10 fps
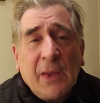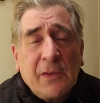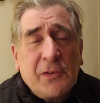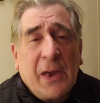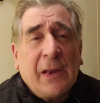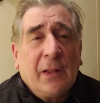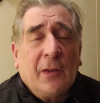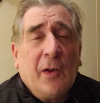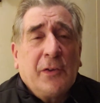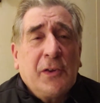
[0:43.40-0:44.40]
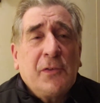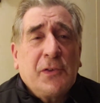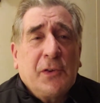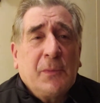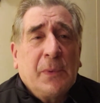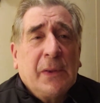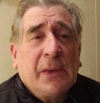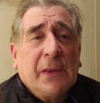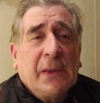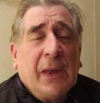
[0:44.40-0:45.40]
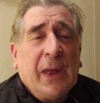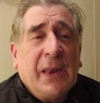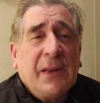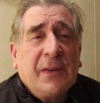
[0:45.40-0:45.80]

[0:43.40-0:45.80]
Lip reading: channel on YouTube. And